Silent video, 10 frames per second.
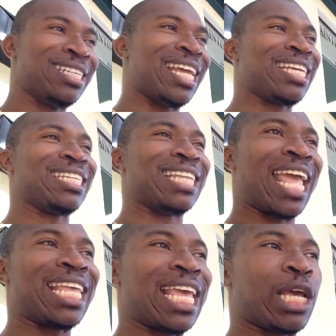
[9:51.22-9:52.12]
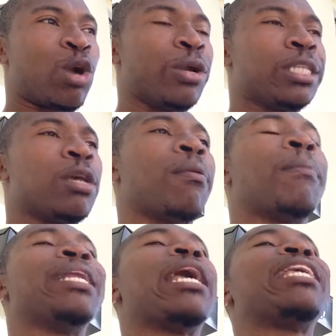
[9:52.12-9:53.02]
They can't go in the temple,
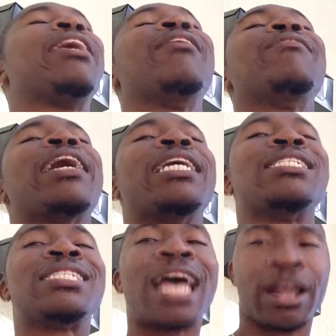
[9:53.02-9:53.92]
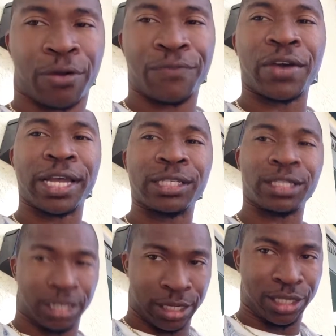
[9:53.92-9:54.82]
but they give a
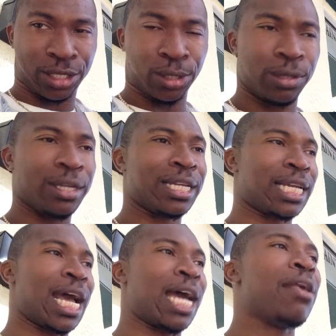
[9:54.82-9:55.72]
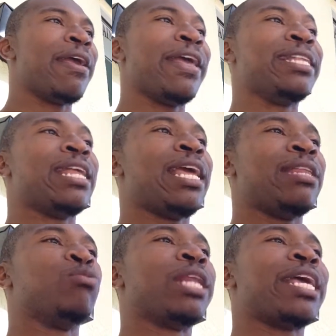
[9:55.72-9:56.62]
sacrifice unto God. And
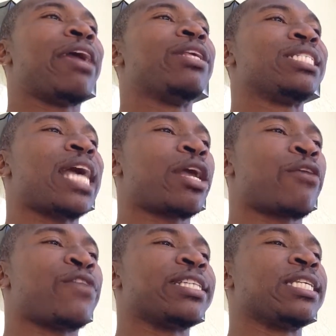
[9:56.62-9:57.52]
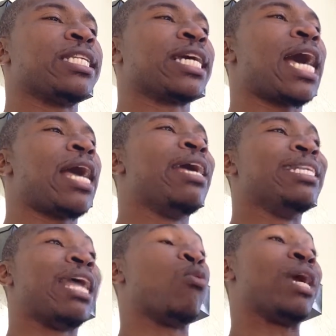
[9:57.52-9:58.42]
when they gave a sacrifice unto God,
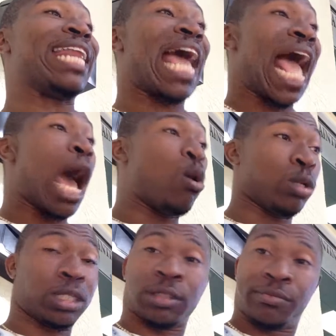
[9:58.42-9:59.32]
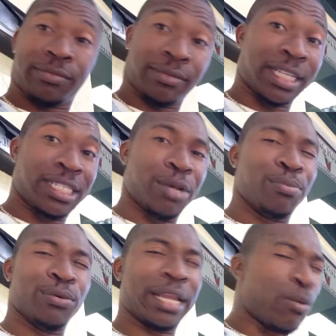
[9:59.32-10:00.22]
they went out the
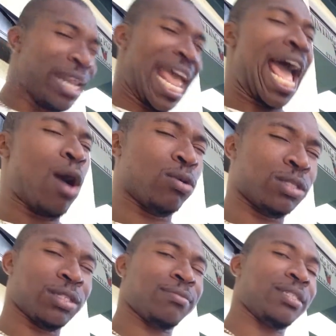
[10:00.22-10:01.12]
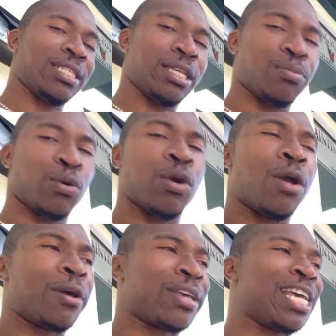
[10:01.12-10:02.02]
temple. They went out the temple.
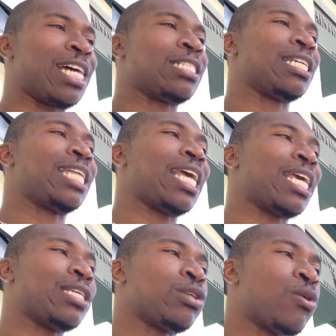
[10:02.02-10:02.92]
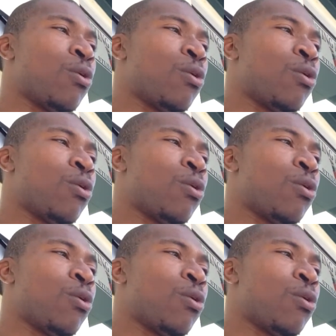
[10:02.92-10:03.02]
Because the thing is,